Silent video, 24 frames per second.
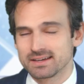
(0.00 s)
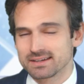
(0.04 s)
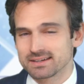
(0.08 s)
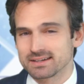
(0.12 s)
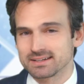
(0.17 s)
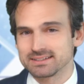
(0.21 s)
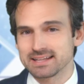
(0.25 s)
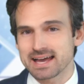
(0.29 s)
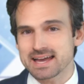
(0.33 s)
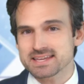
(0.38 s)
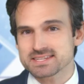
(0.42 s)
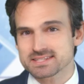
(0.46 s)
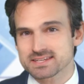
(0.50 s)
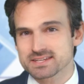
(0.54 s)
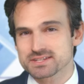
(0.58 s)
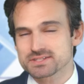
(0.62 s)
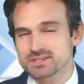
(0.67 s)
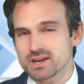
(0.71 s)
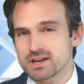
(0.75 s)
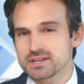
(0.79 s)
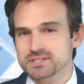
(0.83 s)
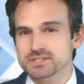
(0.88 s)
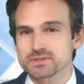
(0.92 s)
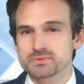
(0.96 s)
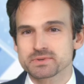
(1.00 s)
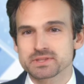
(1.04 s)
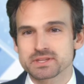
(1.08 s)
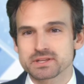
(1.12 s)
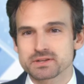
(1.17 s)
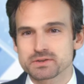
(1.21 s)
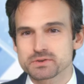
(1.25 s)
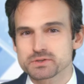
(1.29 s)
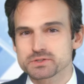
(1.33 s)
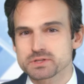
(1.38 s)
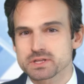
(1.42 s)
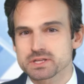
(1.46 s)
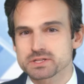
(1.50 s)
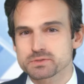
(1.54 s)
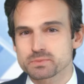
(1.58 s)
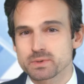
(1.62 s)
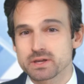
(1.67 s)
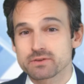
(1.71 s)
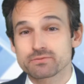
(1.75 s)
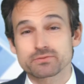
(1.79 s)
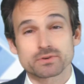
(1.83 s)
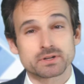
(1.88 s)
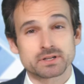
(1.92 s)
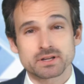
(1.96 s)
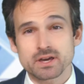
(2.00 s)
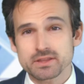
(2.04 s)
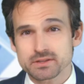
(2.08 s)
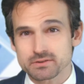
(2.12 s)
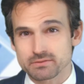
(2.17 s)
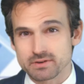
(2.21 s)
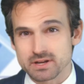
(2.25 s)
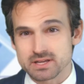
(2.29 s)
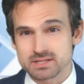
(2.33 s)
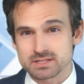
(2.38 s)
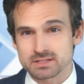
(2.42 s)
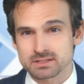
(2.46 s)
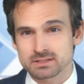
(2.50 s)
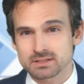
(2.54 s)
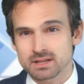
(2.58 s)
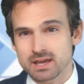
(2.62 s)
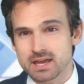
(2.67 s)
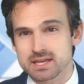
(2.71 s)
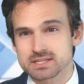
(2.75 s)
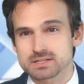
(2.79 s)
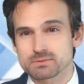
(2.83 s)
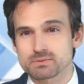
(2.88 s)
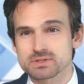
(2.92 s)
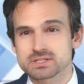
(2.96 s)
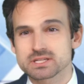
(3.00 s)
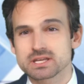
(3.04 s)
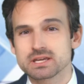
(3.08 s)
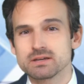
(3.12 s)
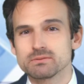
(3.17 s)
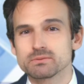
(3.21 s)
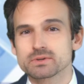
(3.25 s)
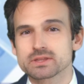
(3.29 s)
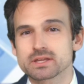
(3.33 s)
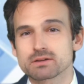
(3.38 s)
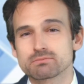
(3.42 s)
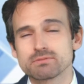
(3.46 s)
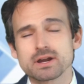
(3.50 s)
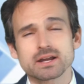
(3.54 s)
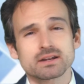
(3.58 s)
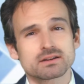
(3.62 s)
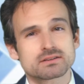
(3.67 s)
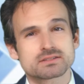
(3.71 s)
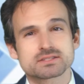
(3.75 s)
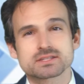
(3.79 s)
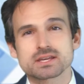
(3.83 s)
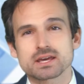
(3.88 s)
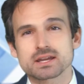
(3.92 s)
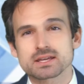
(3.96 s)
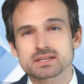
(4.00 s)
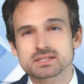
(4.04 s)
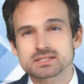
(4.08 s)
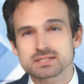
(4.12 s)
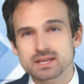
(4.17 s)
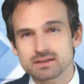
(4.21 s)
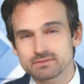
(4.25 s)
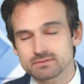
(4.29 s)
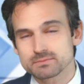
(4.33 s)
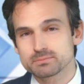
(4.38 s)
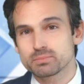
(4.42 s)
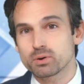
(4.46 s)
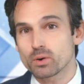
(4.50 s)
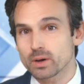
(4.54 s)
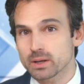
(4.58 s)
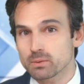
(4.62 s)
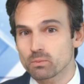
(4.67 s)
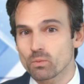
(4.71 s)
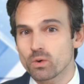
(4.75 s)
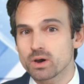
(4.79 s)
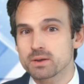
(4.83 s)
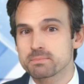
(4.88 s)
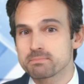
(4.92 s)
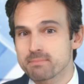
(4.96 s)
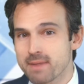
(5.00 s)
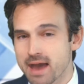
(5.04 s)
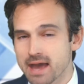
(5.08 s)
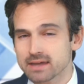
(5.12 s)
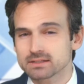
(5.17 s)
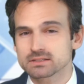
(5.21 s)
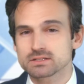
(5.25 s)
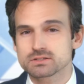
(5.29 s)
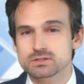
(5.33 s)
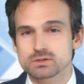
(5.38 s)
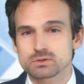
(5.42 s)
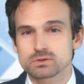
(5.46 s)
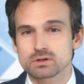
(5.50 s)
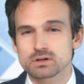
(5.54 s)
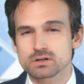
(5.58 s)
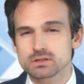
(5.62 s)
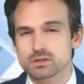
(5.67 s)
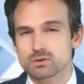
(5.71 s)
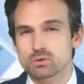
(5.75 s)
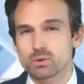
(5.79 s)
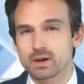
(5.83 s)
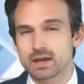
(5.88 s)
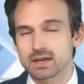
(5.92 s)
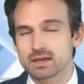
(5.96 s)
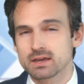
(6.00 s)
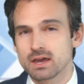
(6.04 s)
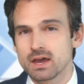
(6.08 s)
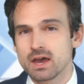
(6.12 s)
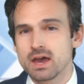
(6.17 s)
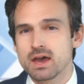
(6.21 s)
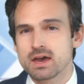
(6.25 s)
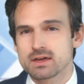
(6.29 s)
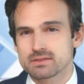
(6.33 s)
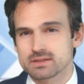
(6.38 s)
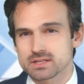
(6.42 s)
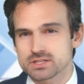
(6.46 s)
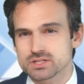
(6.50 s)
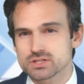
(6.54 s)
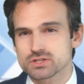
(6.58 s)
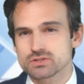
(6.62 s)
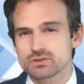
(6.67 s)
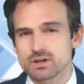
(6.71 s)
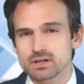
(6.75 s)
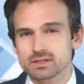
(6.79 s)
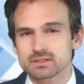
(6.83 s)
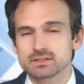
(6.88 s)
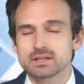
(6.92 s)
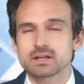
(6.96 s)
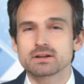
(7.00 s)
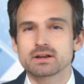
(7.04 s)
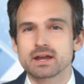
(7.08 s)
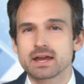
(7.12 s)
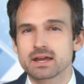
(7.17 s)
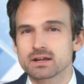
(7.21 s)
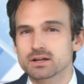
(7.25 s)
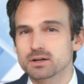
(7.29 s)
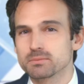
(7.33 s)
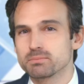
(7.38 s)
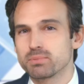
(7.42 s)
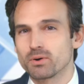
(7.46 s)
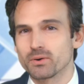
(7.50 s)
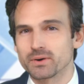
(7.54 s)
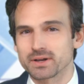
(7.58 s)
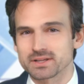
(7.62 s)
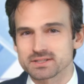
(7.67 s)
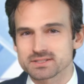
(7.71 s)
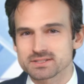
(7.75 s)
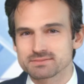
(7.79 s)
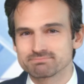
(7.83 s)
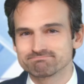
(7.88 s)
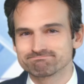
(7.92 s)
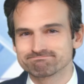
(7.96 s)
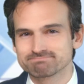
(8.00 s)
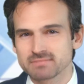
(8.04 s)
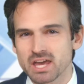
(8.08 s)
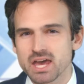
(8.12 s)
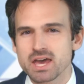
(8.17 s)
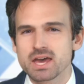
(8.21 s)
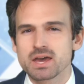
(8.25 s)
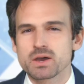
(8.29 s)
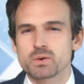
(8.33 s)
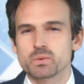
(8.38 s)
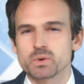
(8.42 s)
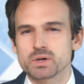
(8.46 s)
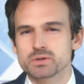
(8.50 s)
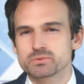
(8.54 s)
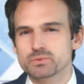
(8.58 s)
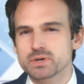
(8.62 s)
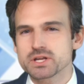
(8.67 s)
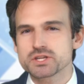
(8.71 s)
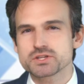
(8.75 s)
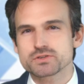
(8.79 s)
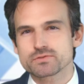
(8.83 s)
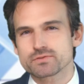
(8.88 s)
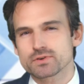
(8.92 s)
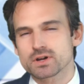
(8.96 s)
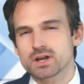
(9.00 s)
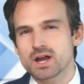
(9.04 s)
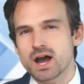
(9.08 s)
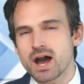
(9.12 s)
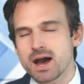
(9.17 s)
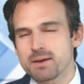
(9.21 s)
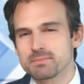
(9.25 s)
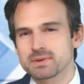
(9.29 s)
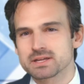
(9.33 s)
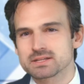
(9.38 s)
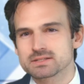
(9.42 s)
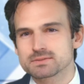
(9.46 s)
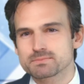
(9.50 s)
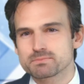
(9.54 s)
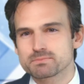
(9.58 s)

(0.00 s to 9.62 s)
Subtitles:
Alaska is also in the news this week for another reason, as it was hit with a record-setting 7.1 magnitude earthquake that struck near Anchor Point. When reached for comment,